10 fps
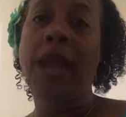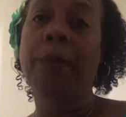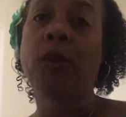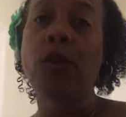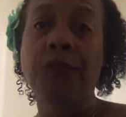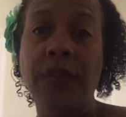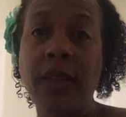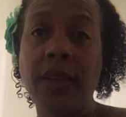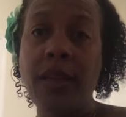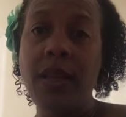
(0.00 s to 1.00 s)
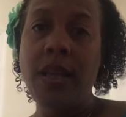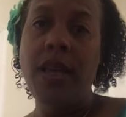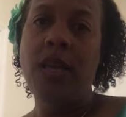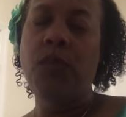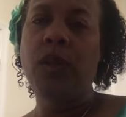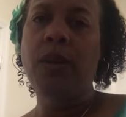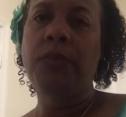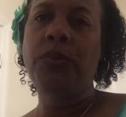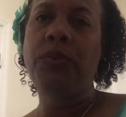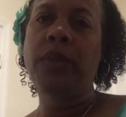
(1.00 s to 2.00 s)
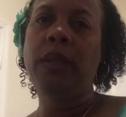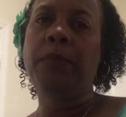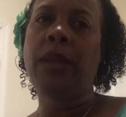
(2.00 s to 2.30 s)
not perfect in what I'm doing,